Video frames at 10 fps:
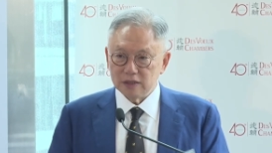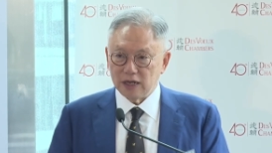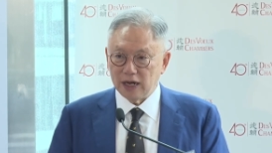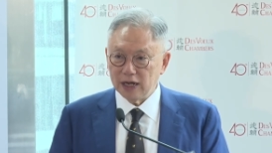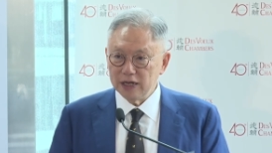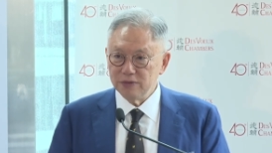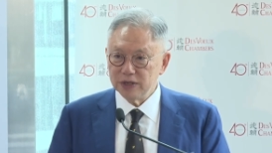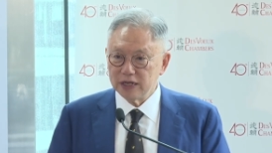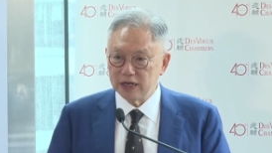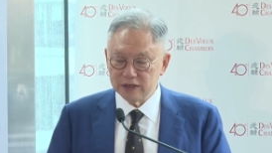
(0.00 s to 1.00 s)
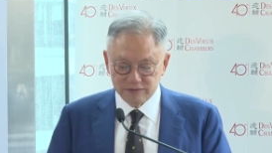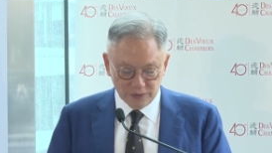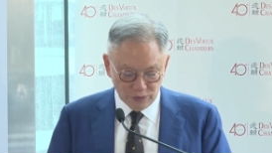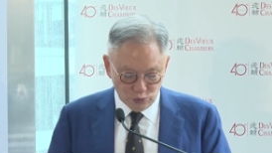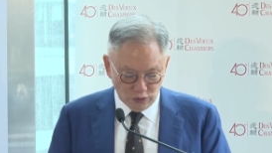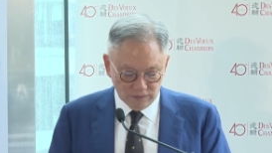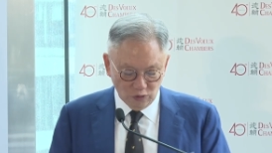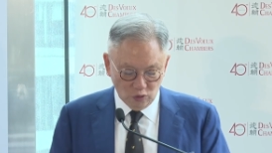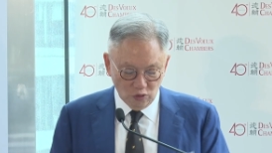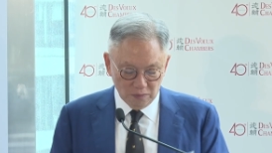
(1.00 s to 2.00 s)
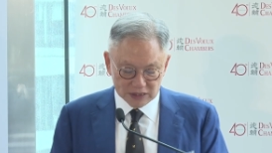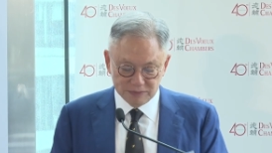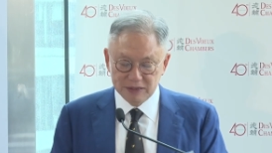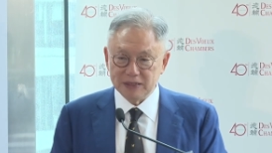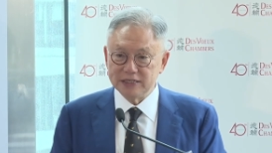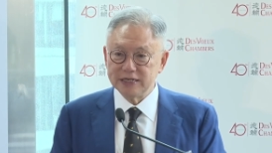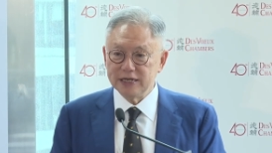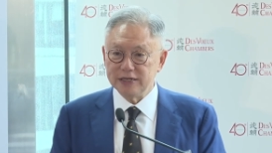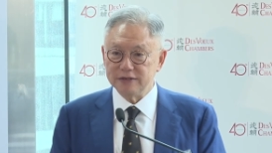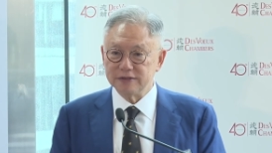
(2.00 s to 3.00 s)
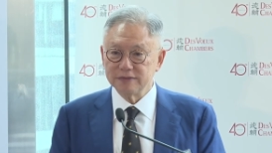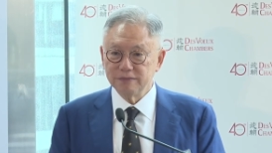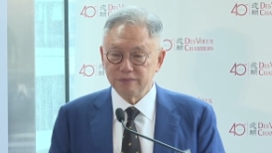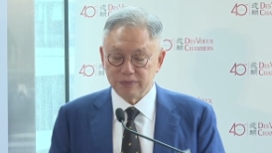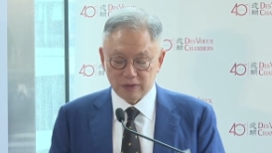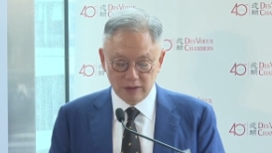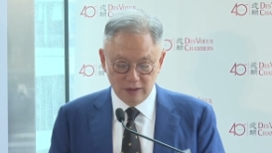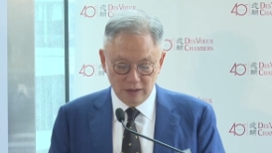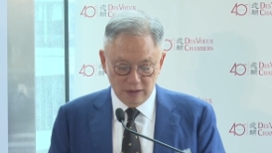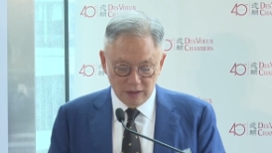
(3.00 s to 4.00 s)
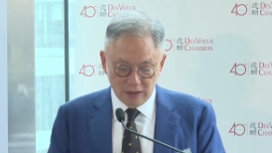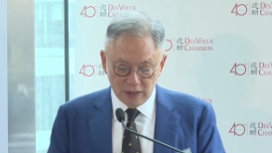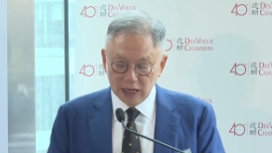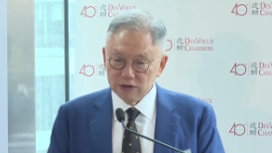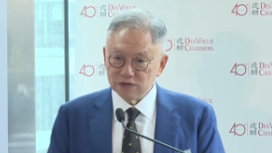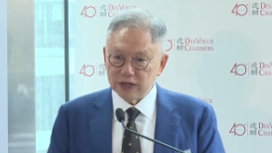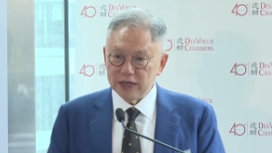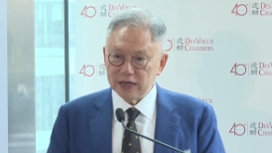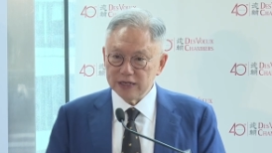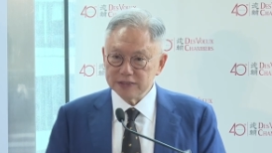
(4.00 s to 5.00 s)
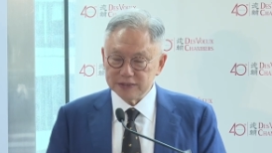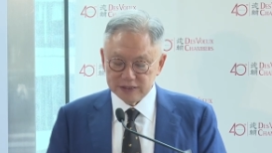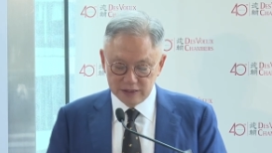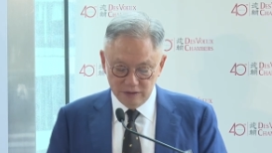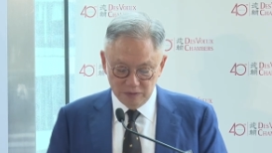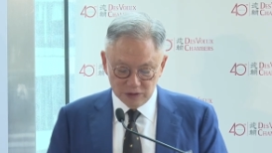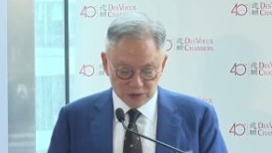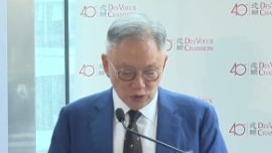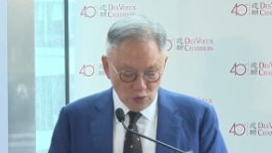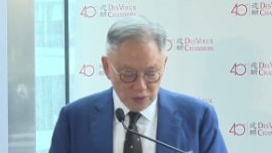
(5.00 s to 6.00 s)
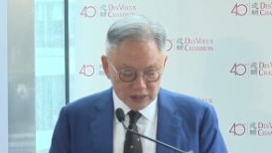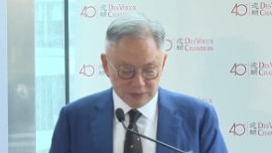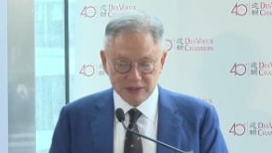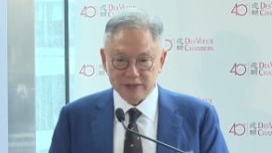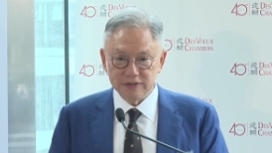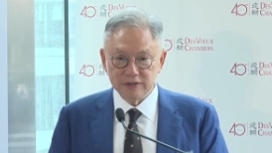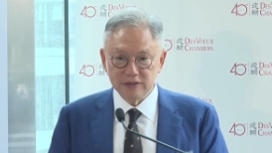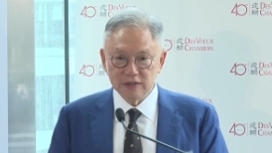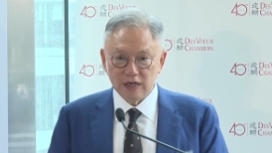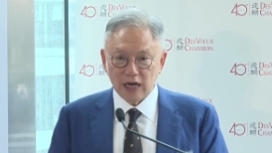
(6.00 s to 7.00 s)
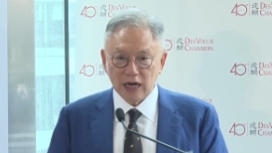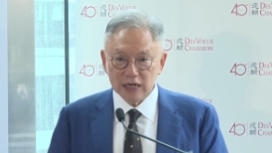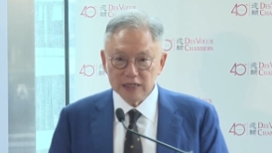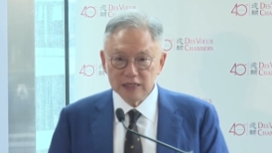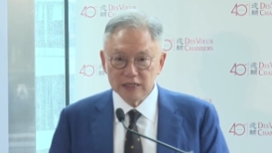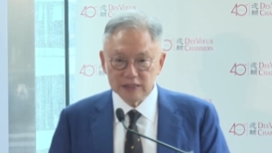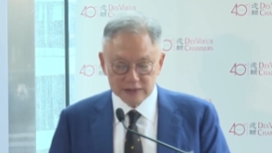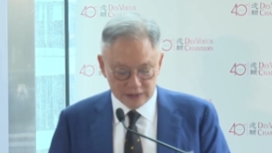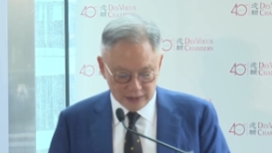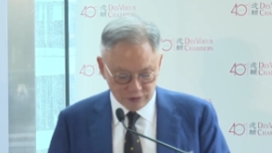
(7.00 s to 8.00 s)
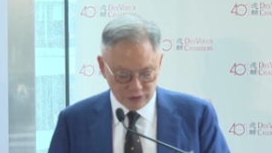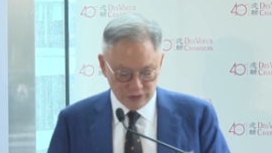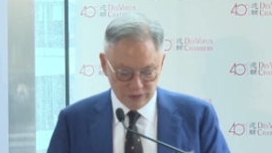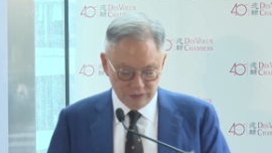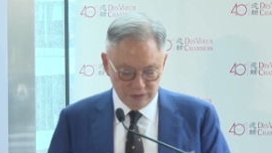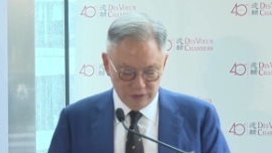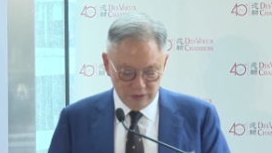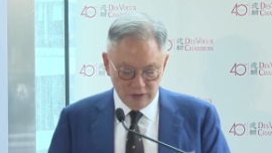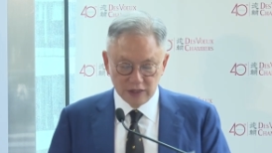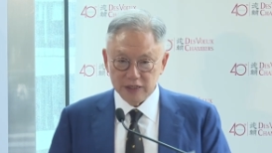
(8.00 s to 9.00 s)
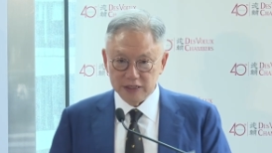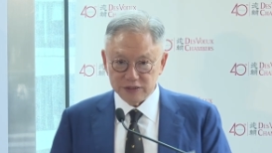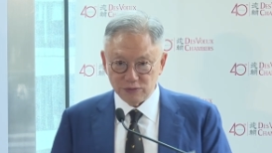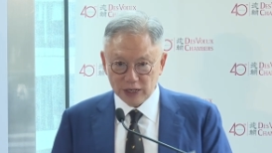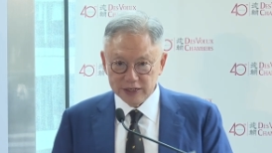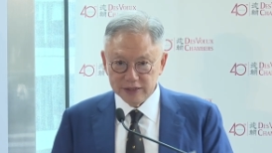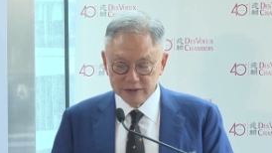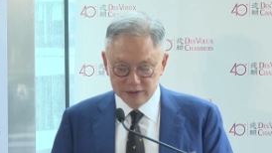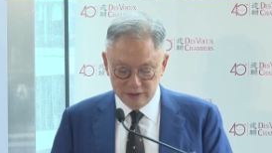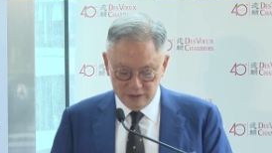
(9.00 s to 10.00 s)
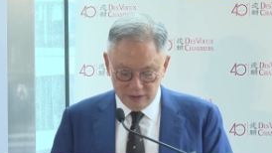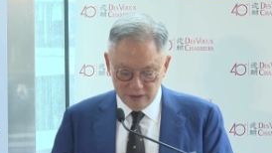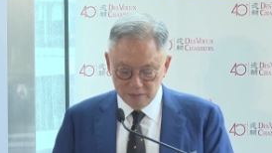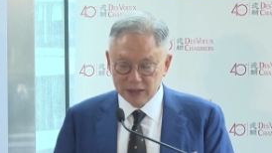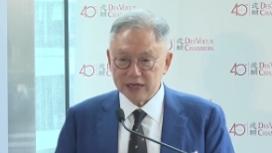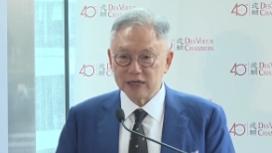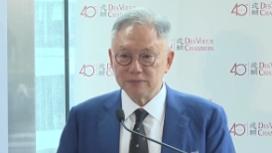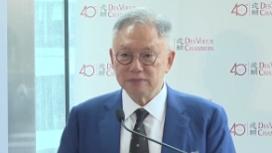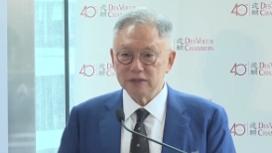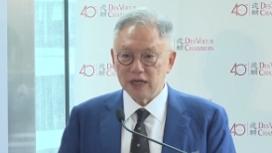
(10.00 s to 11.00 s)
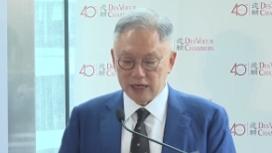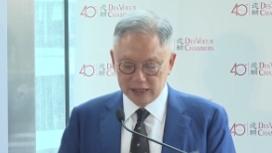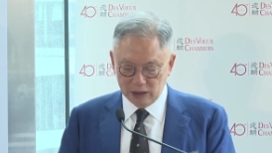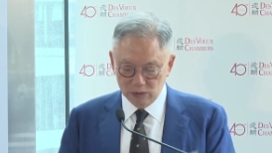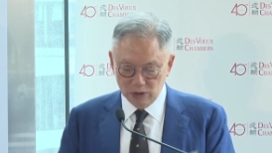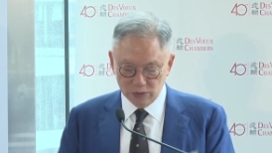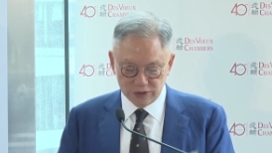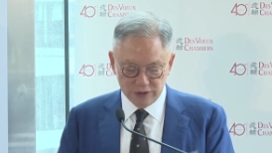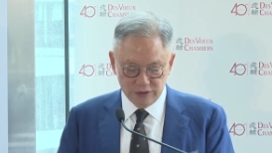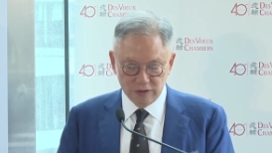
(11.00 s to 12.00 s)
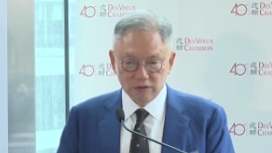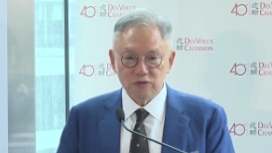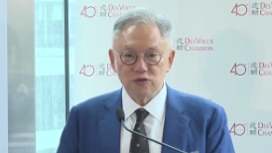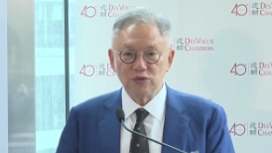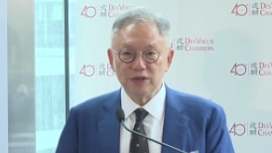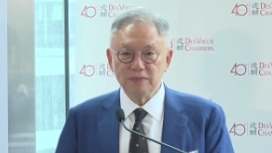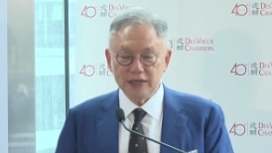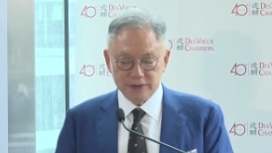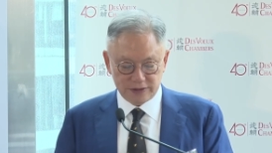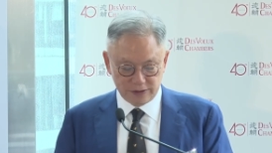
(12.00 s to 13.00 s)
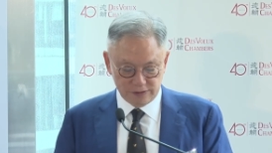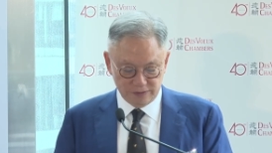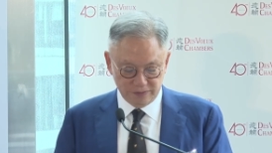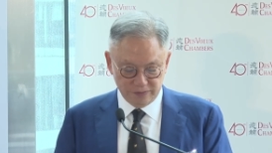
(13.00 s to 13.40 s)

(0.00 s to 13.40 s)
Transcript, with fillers: a high regard for the rule of law must be maintained. HKIAC, which has always been highly international in its running, makeup, and outlook, should remain so.